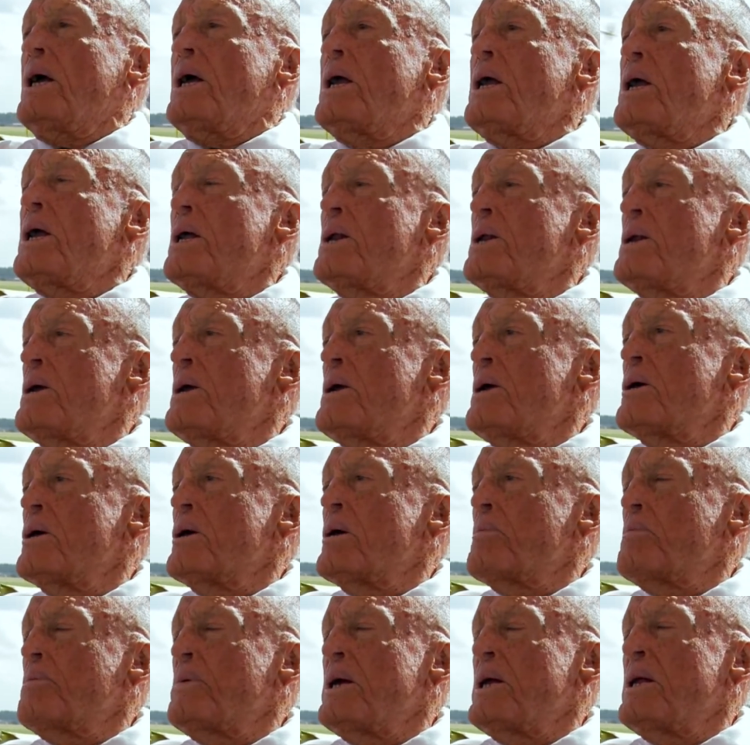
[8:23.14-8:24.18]
in the
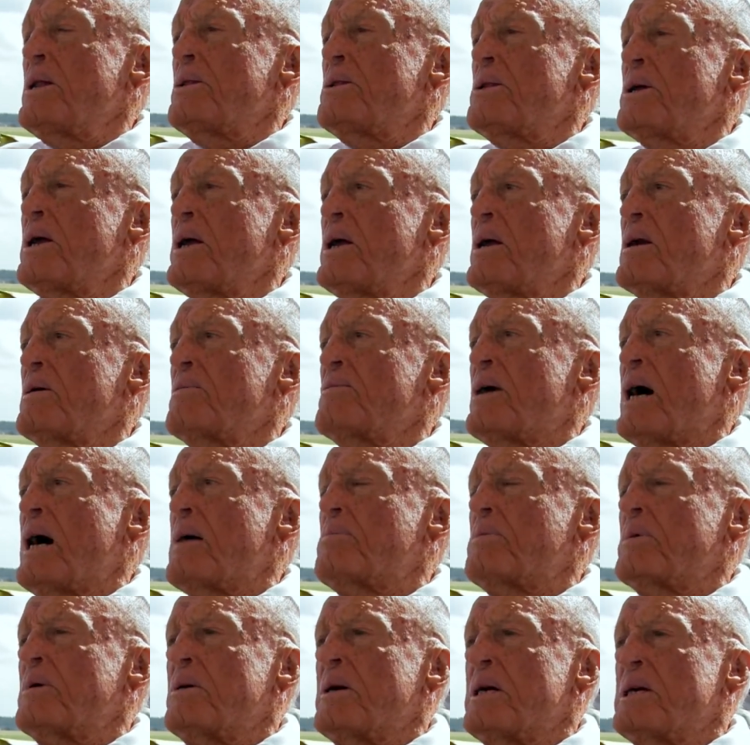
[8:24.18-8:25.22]
European theater of
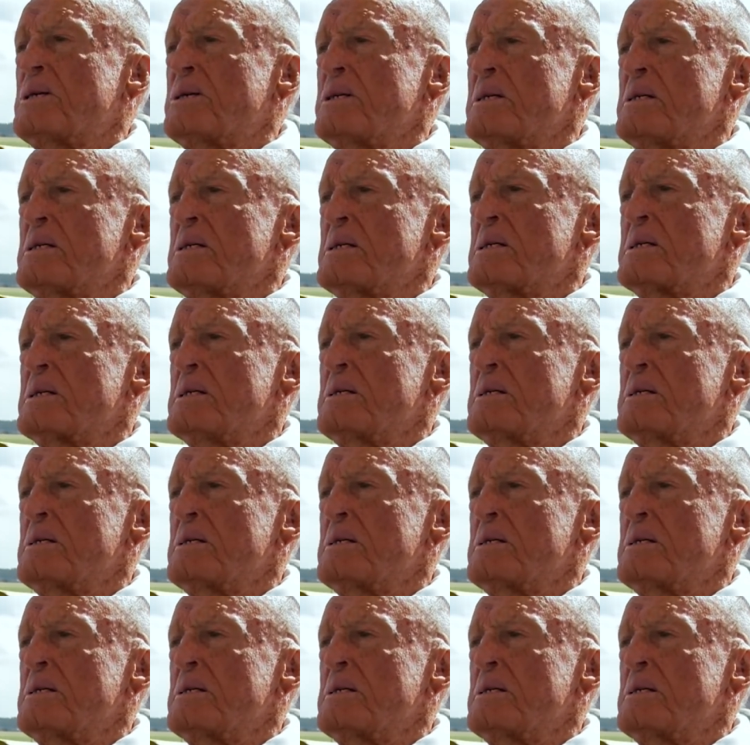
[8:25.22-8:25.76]
operations,